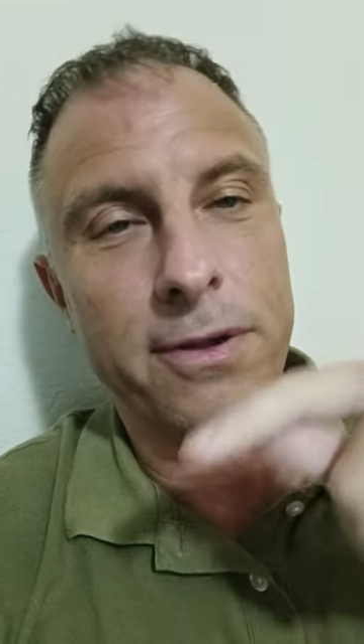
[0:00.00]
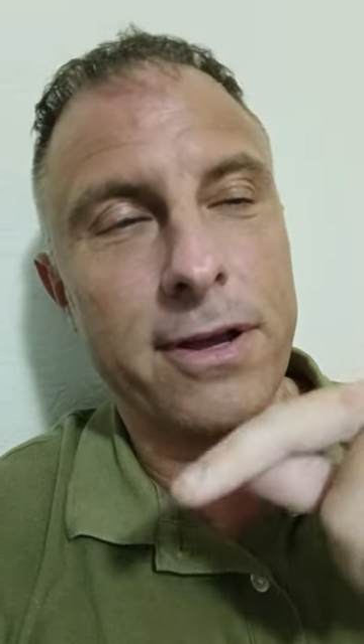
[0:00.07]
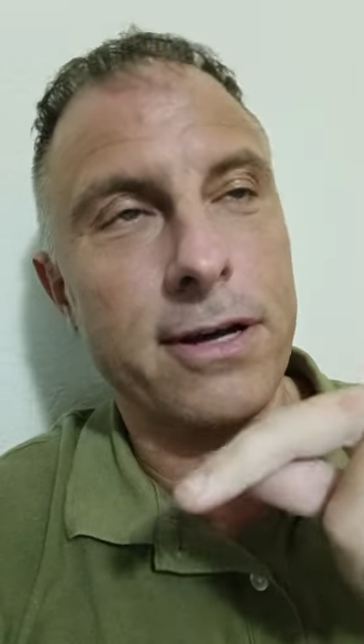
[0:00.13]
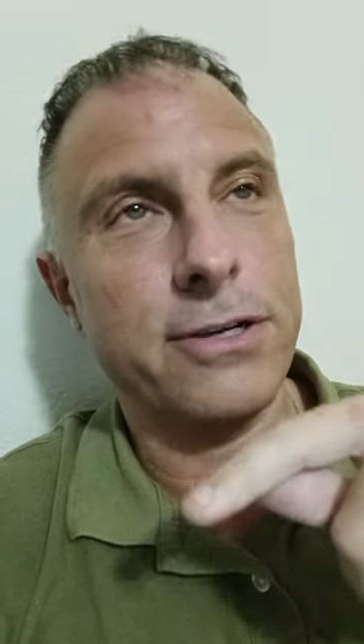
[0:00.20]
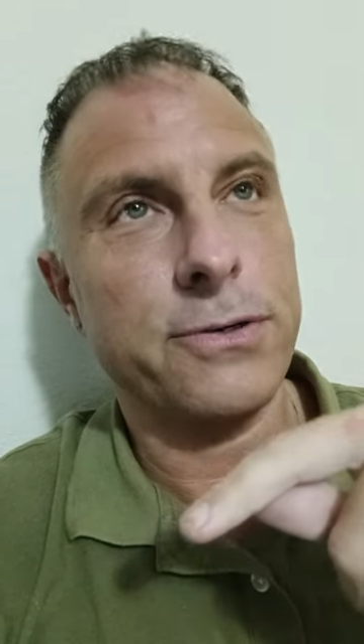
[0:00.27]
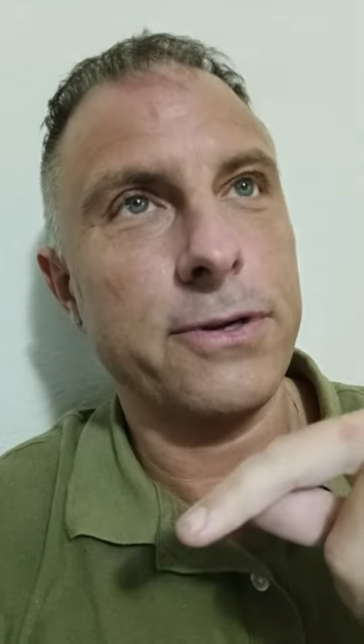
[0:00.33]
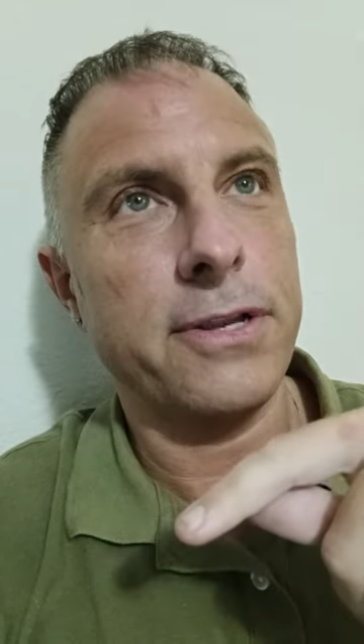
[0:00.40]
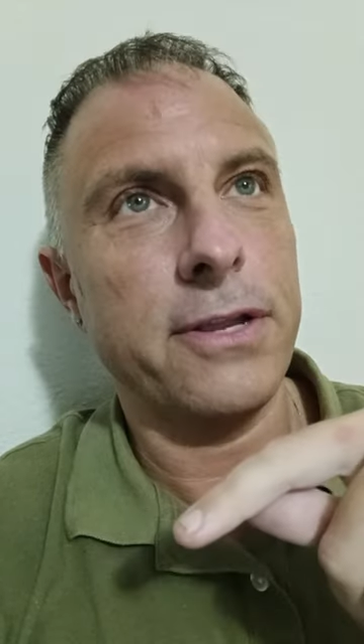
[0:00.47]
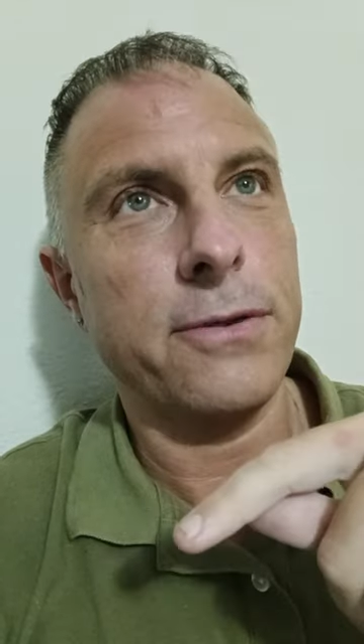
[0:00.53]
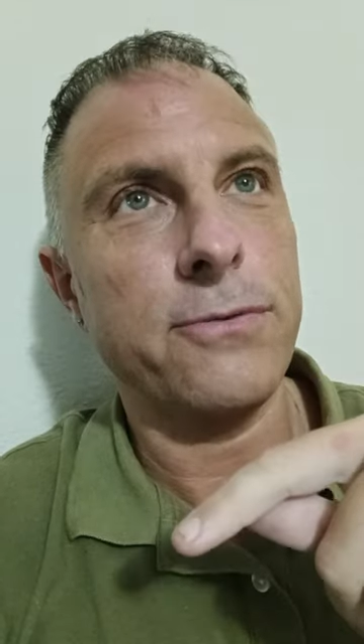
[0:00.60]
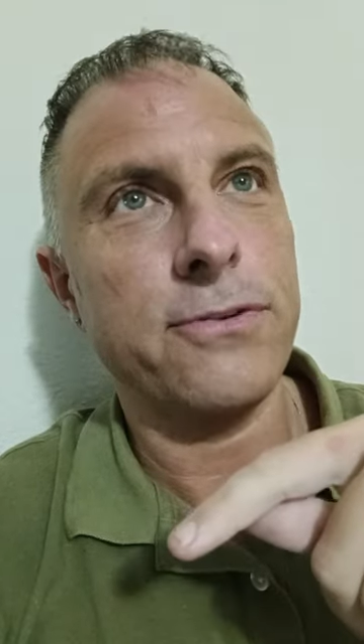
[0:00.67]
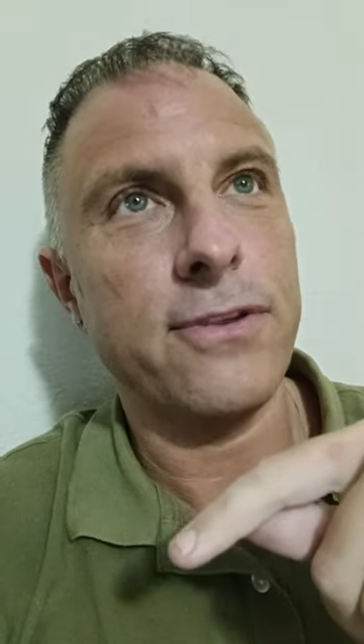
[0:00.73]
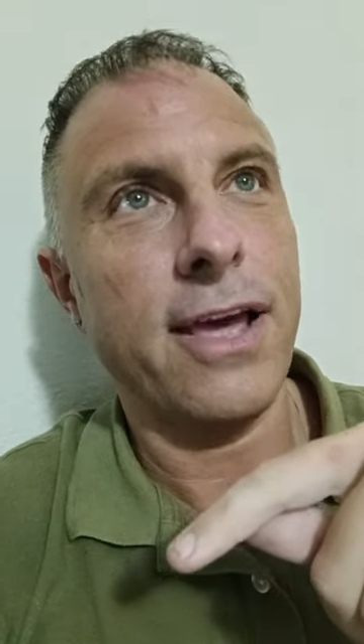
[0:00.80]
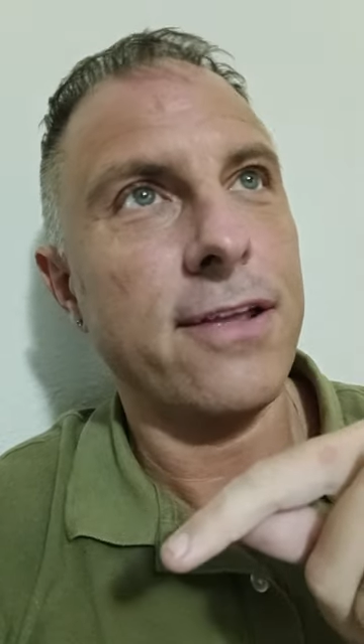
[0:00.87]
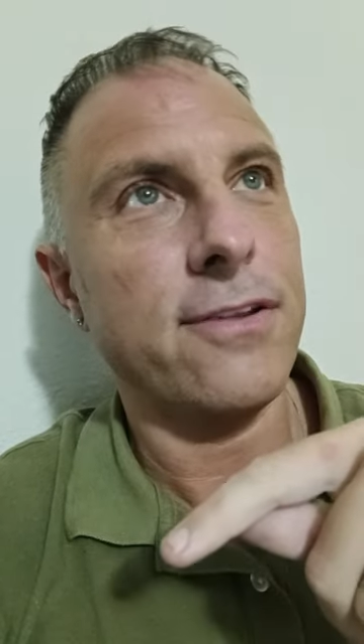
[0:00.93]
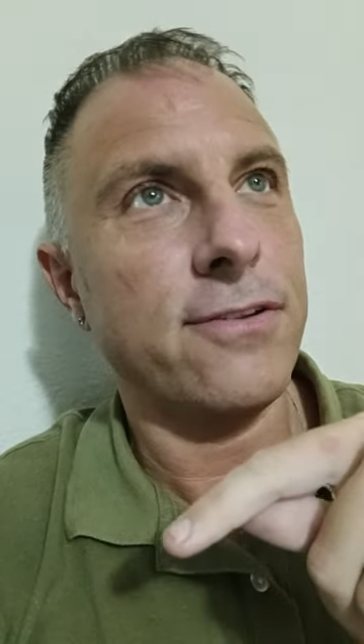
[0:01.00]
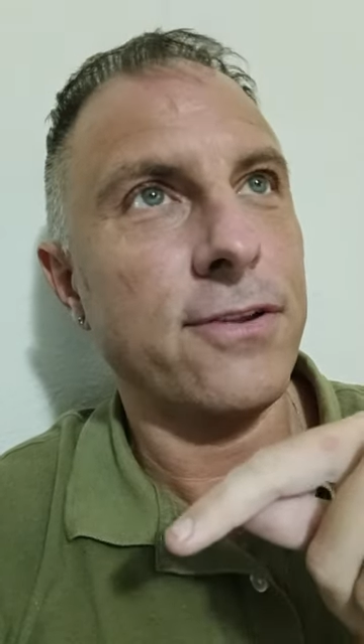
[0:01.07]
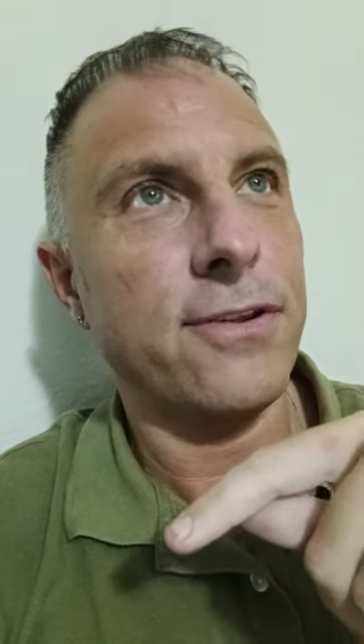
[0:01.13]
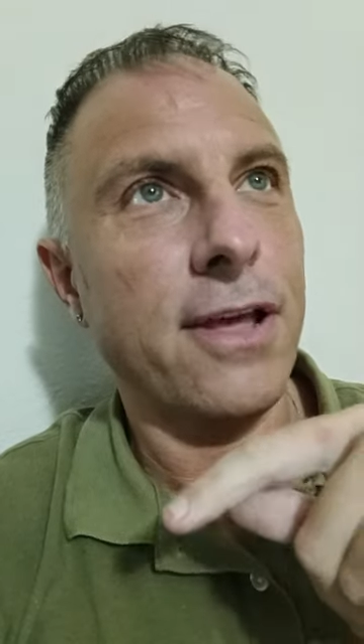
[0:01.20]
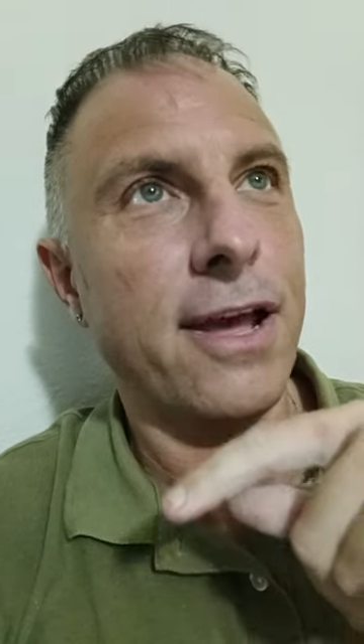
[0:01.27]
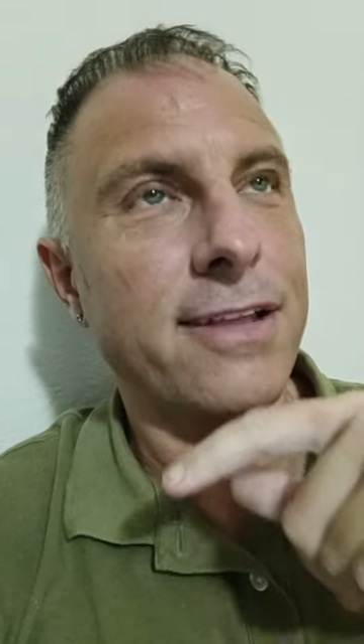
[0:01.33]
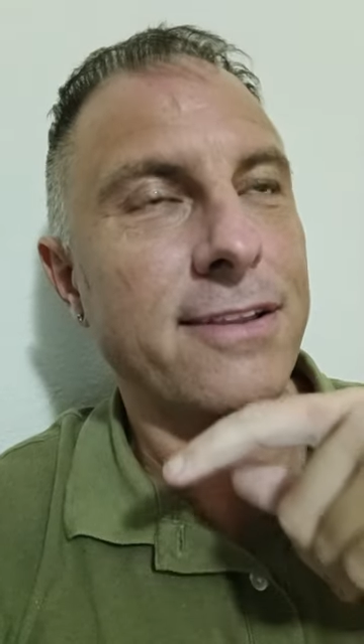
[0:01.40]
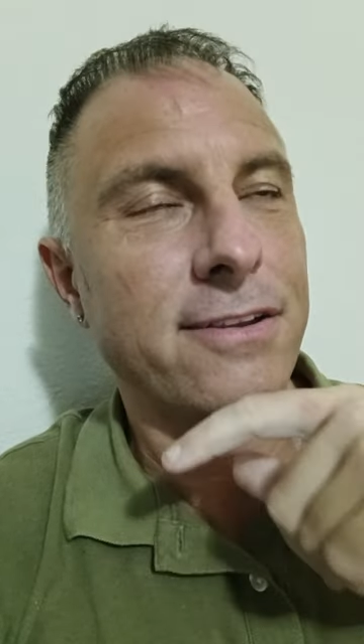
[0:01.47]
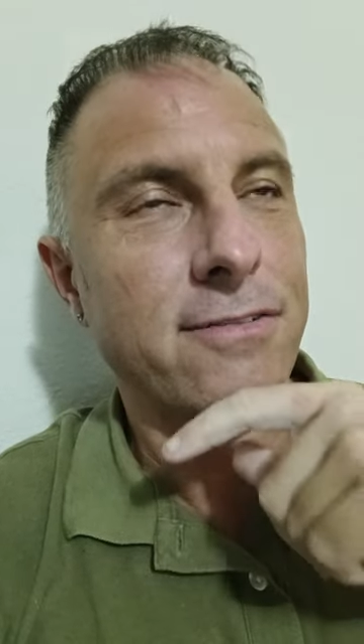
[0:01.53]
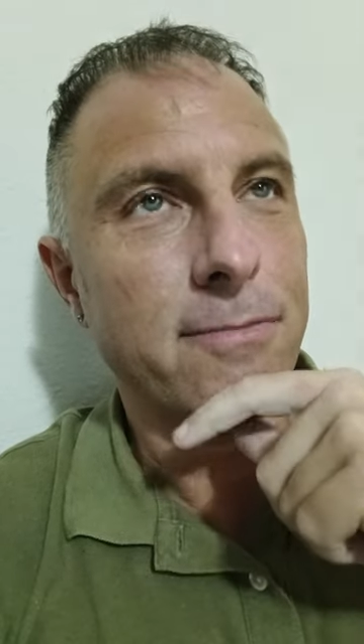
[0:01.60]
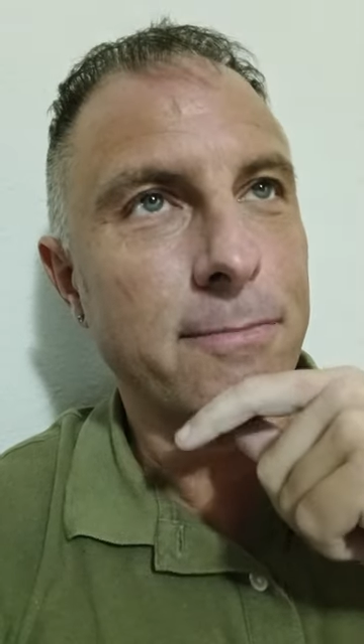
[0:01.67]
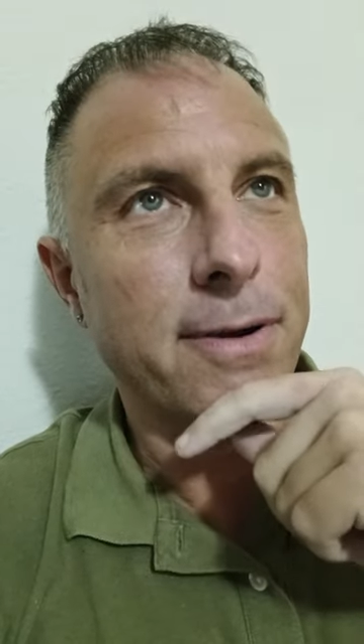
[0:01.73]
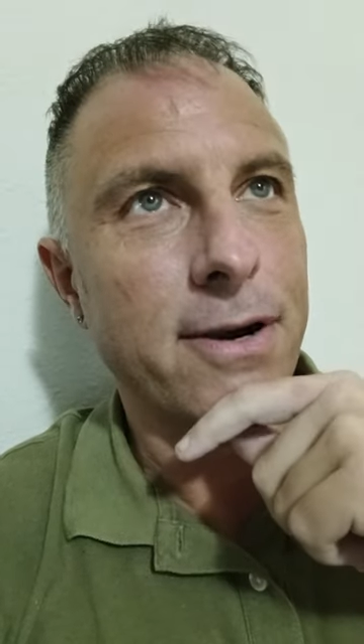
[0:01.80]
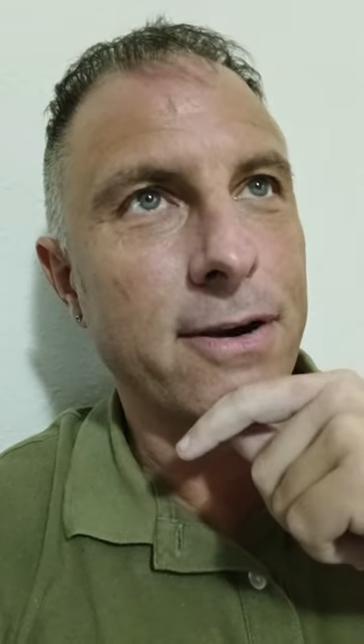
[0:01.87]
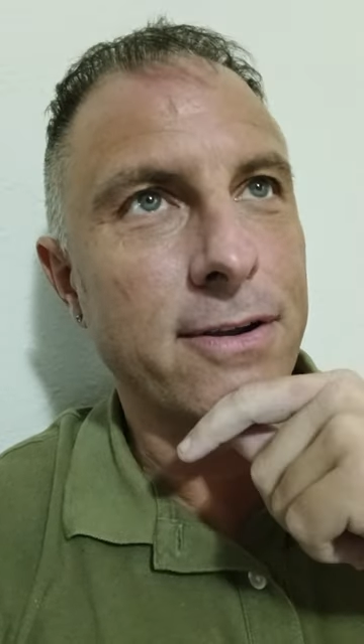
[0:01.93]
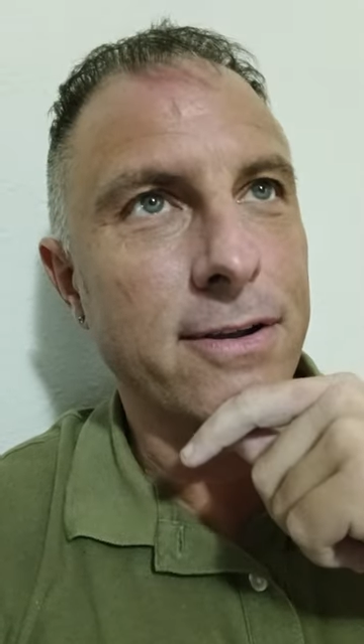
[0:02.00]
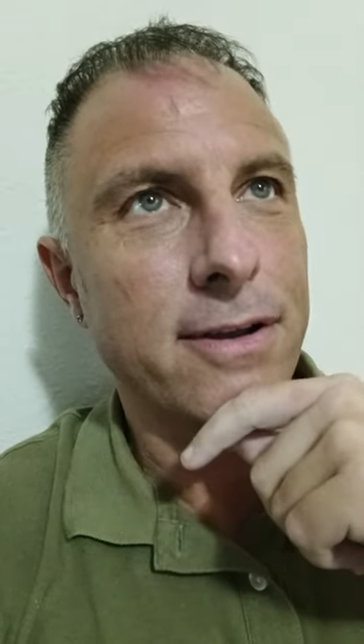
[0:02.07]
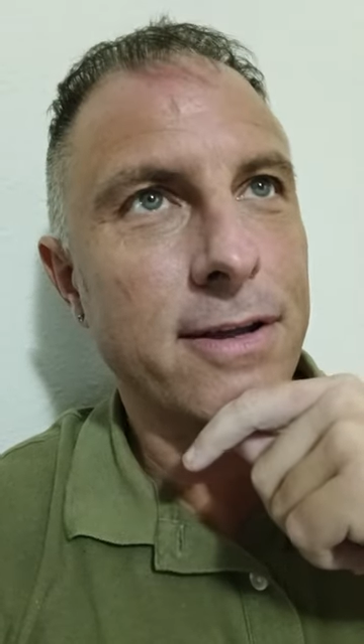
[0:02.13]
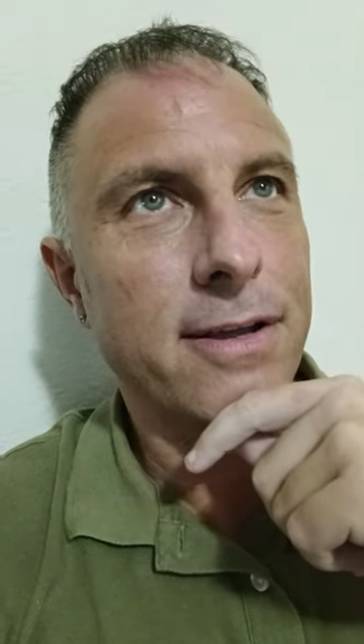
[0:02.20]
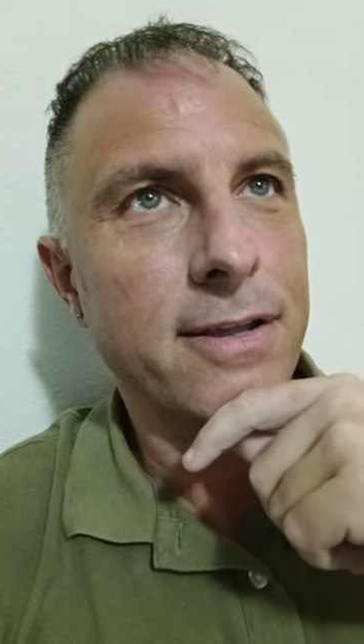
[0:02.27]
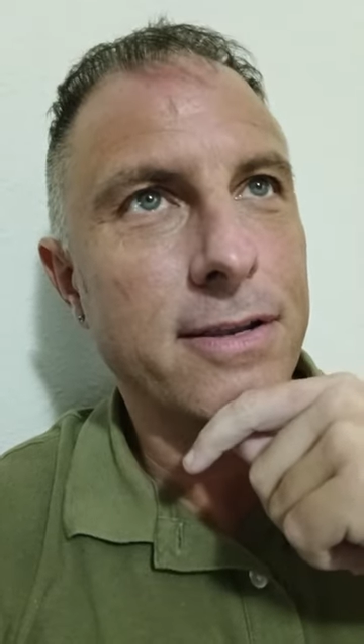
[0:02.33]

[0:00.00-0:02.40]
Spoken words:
country that uses that is in the United States of America.